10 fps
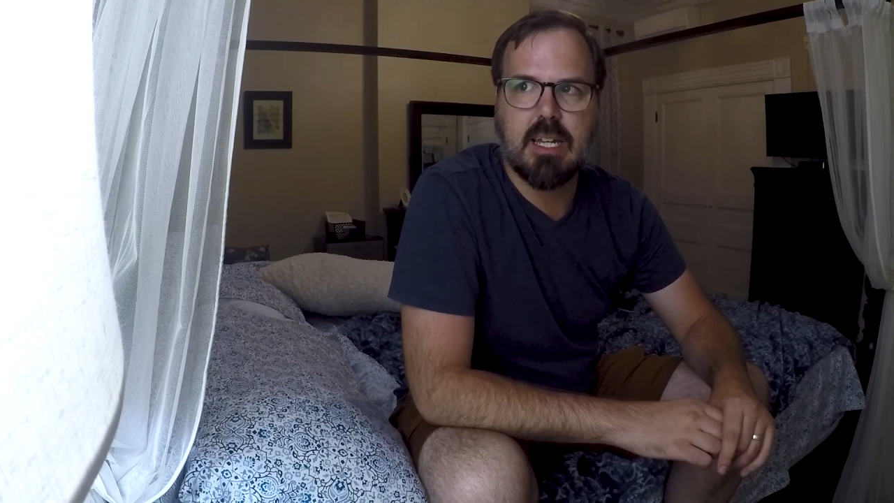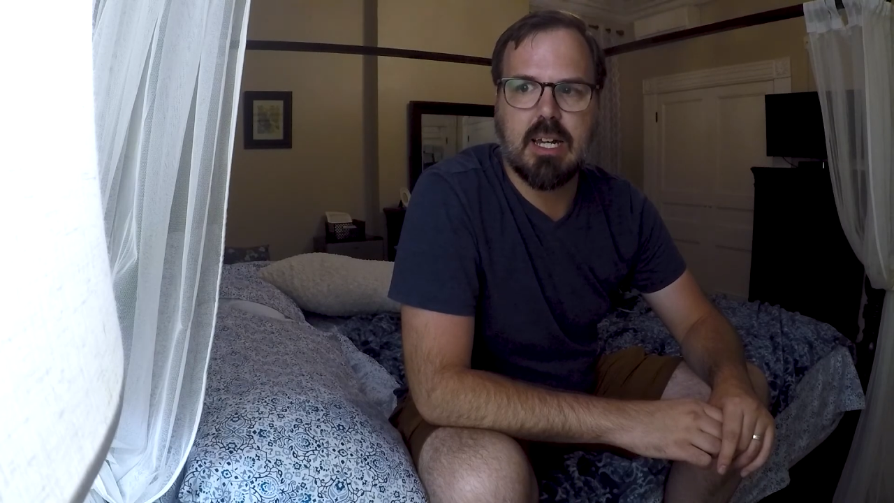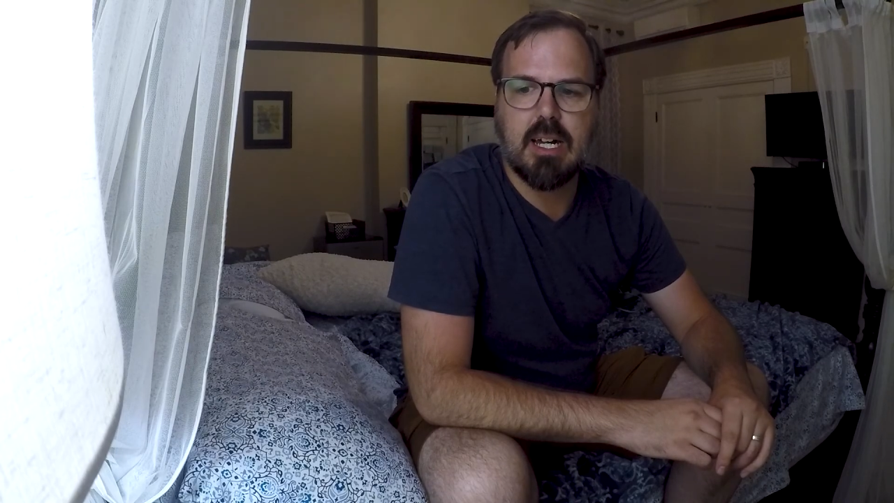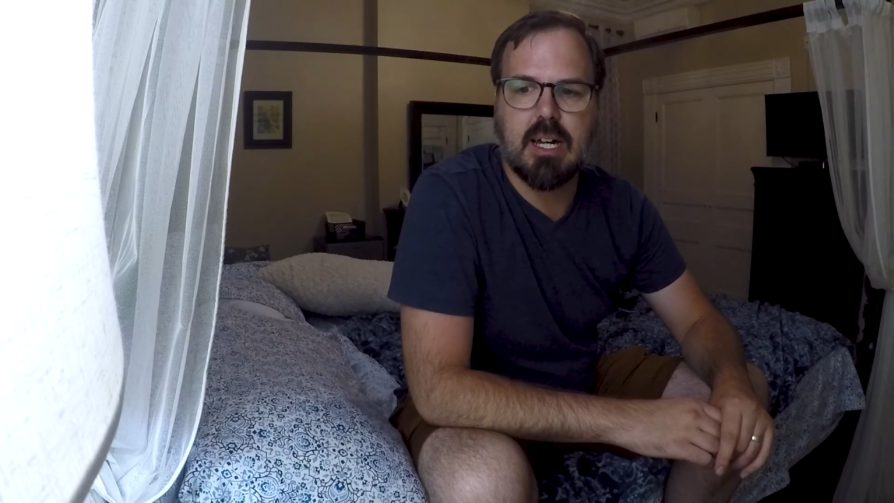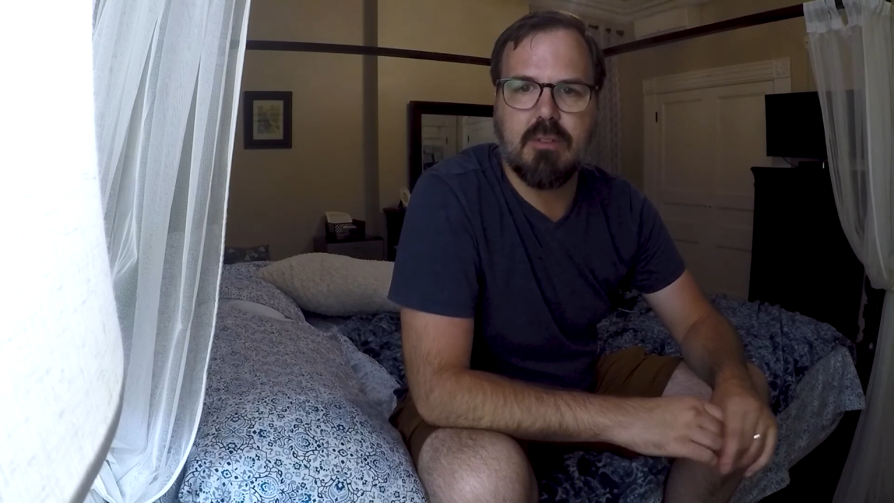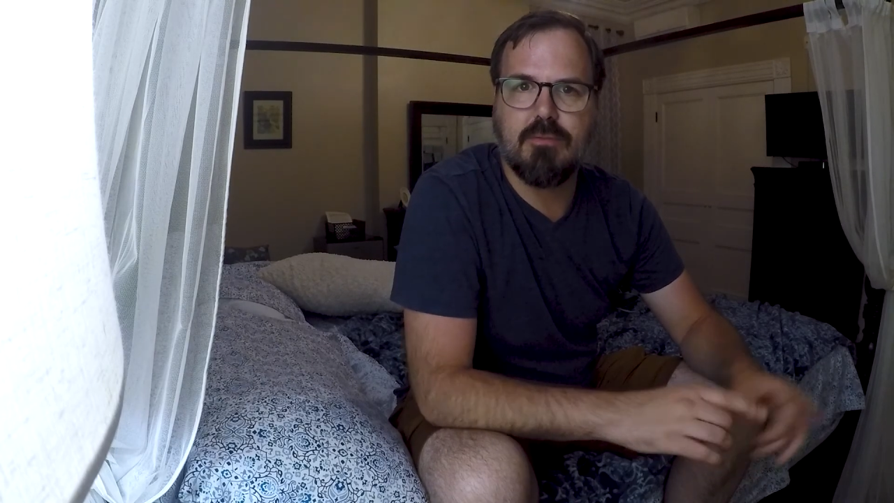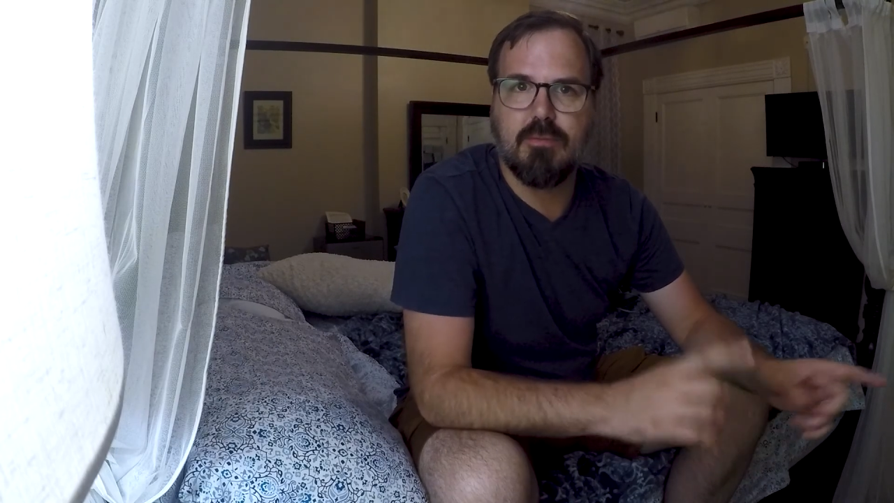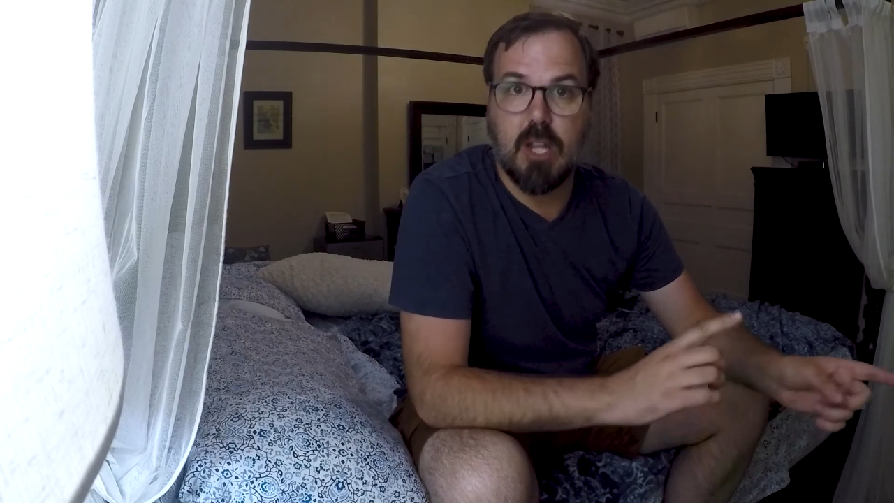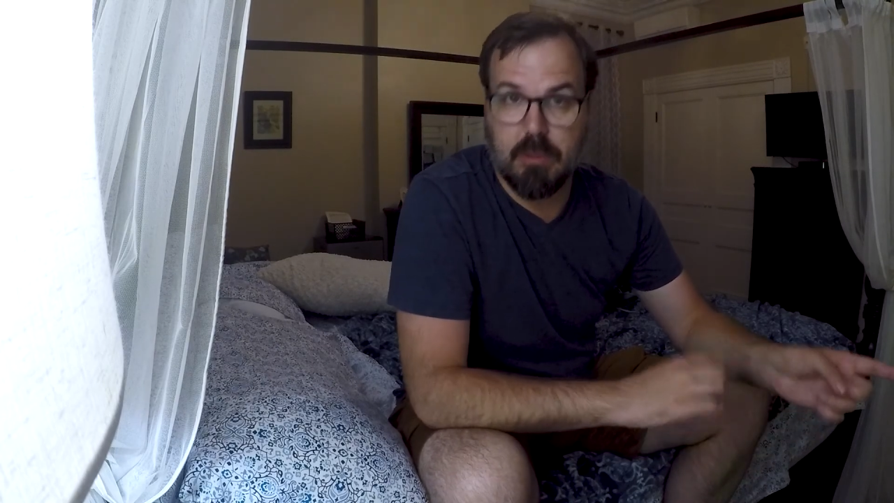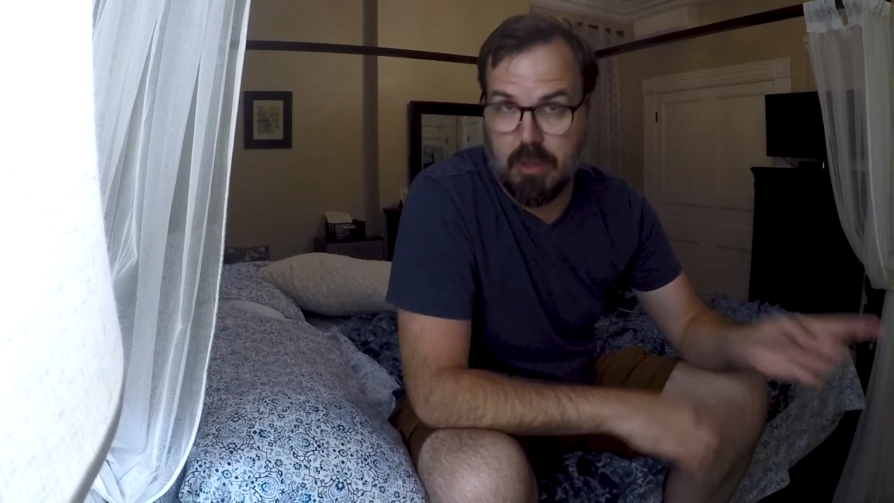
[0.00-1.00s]
uh,
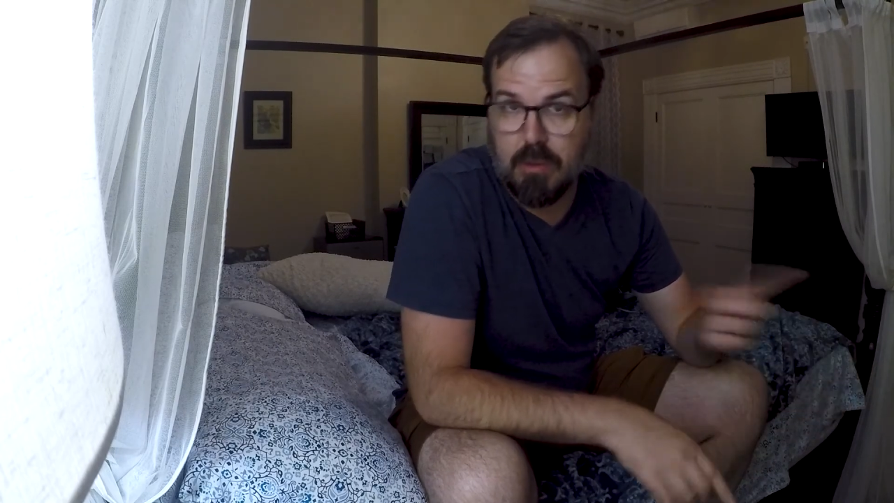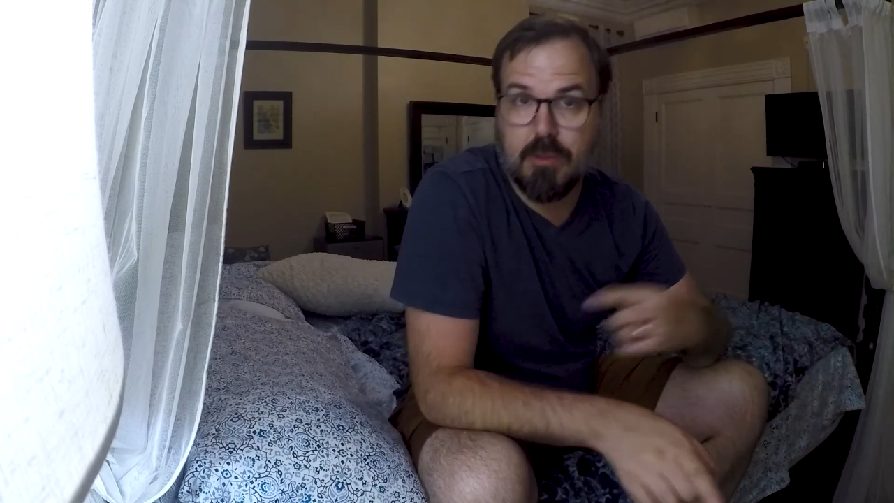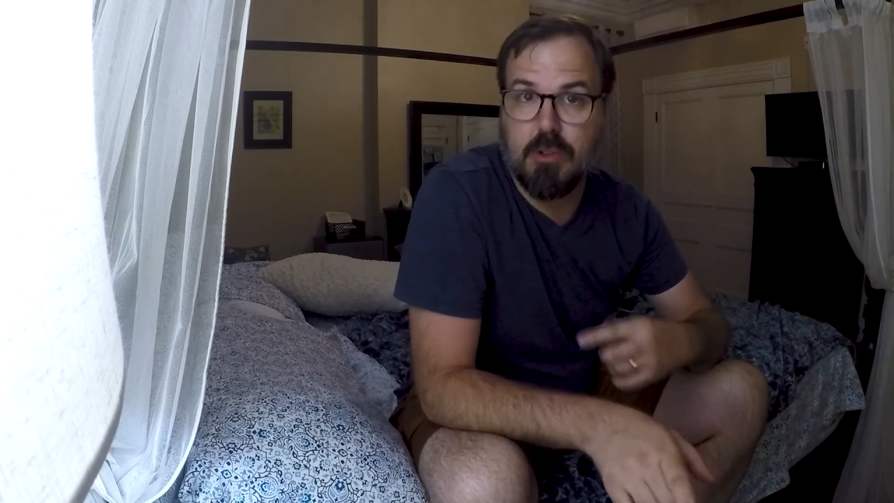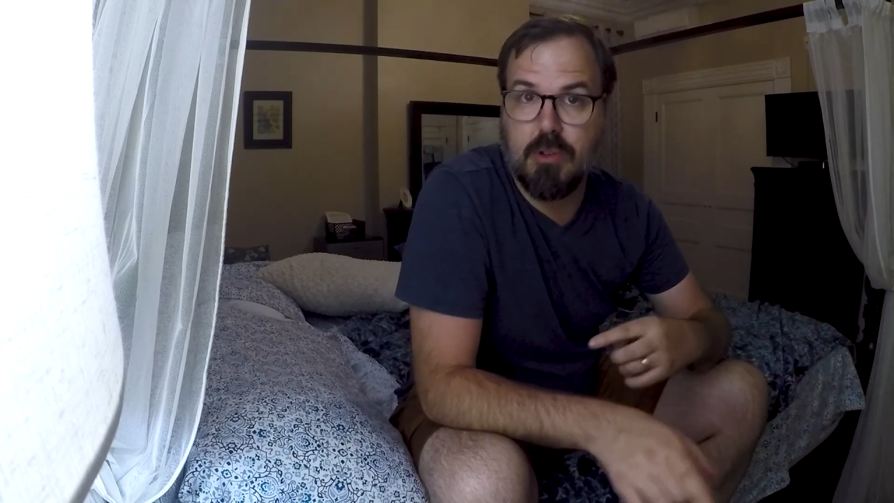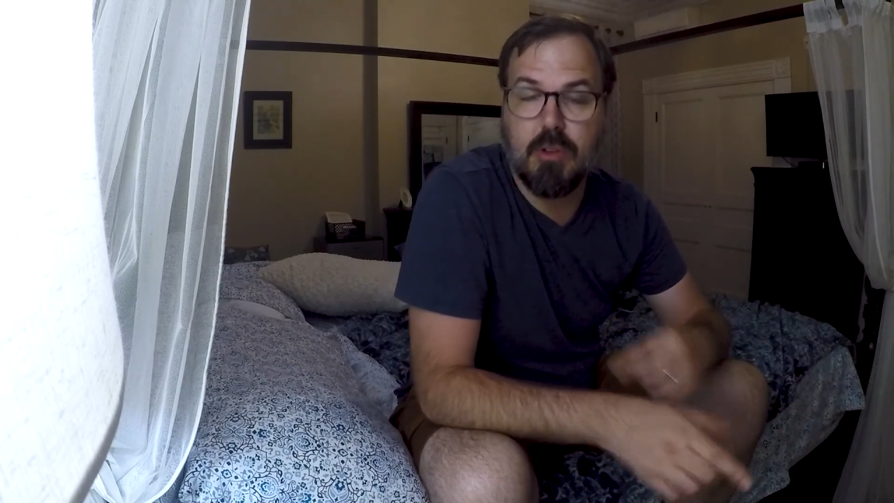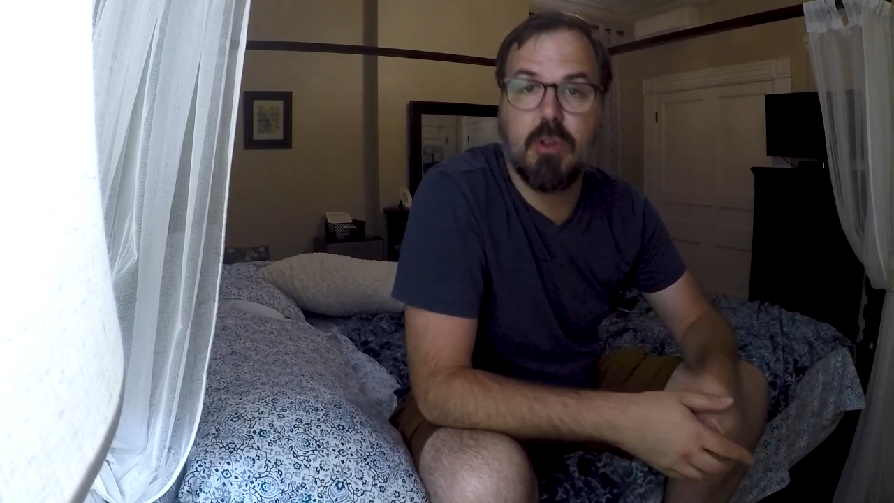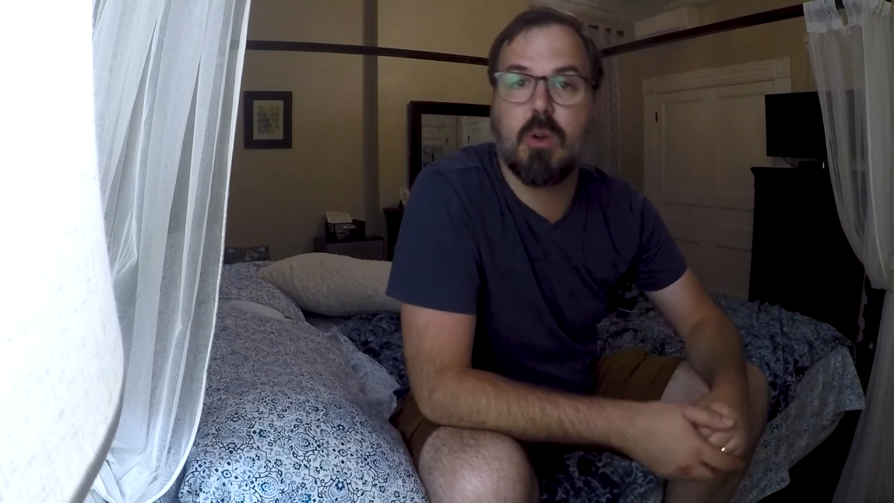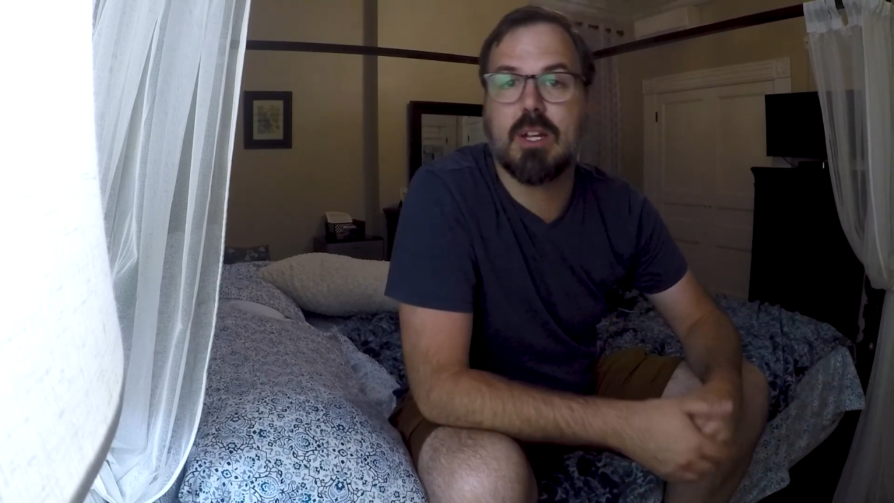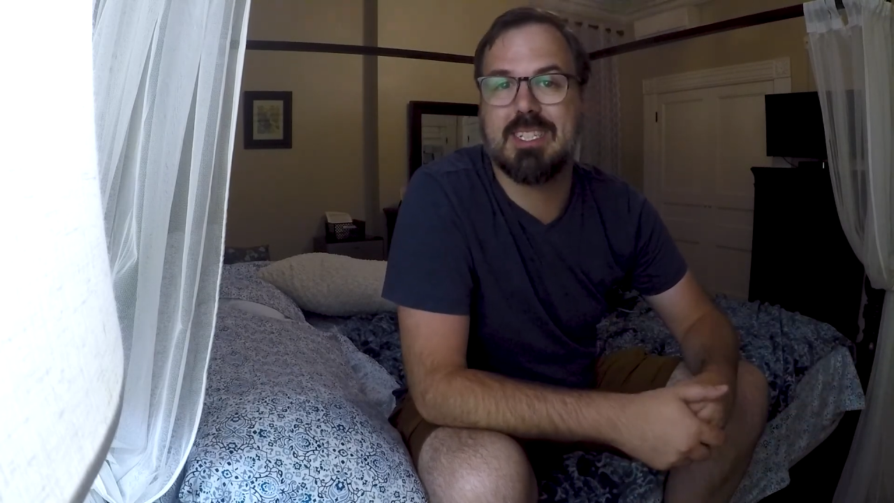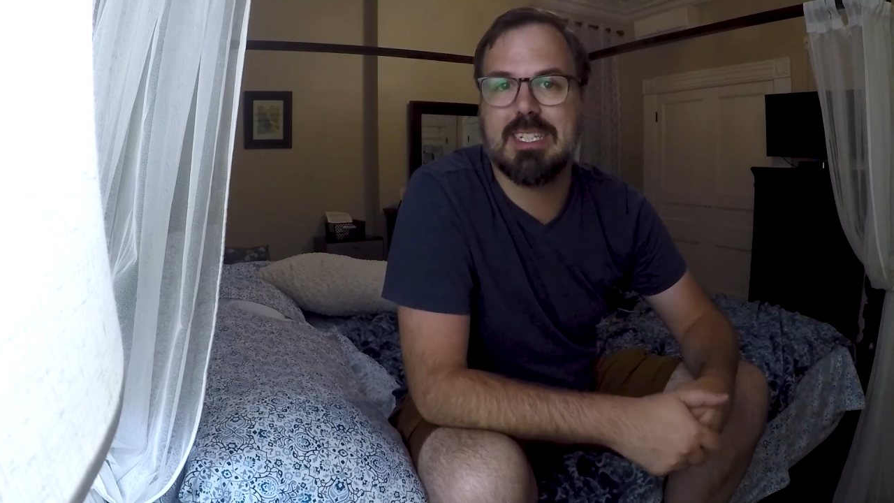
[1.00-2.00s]
following through to New
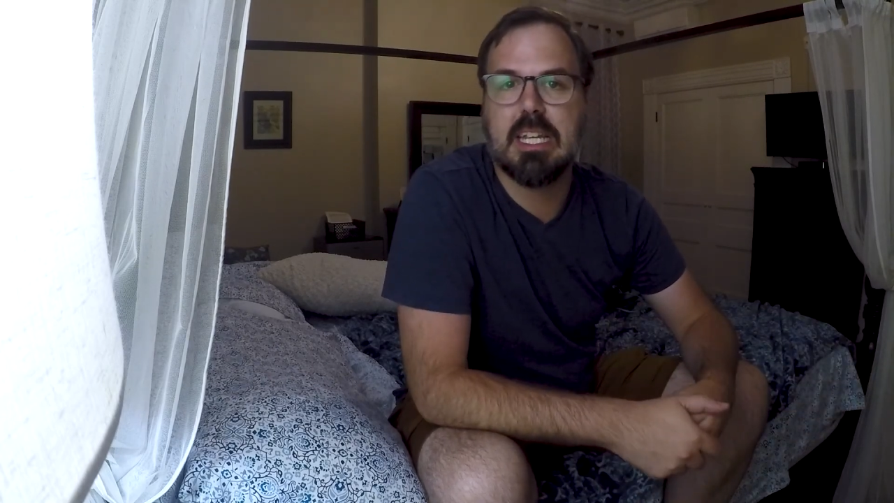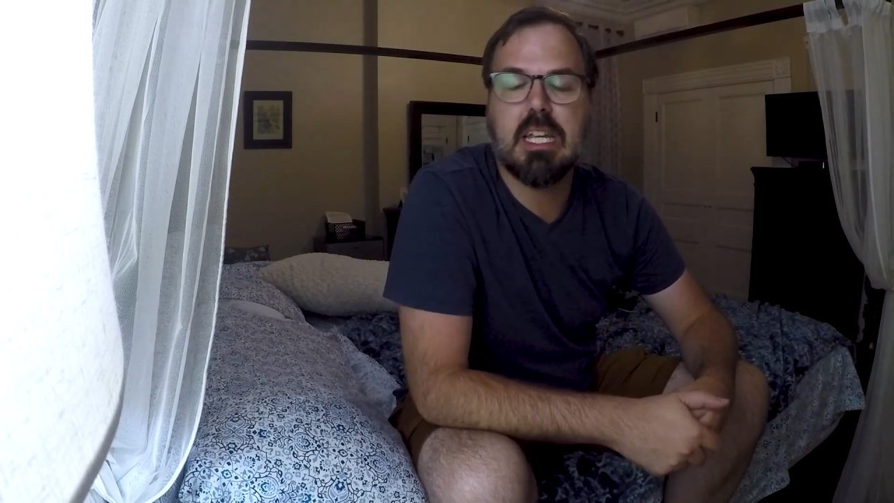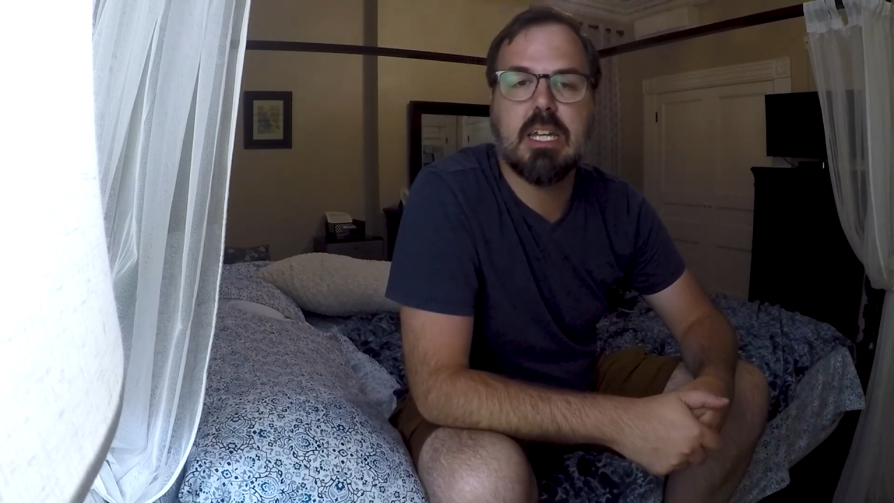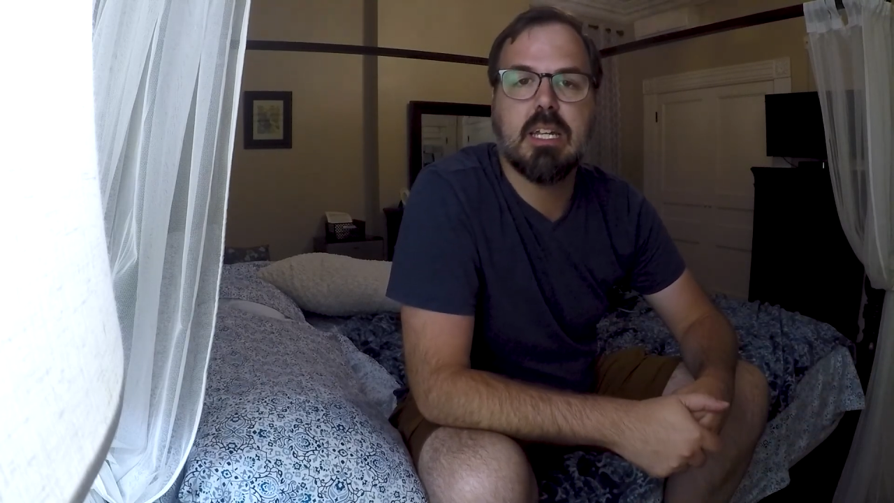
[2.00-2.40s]
York City.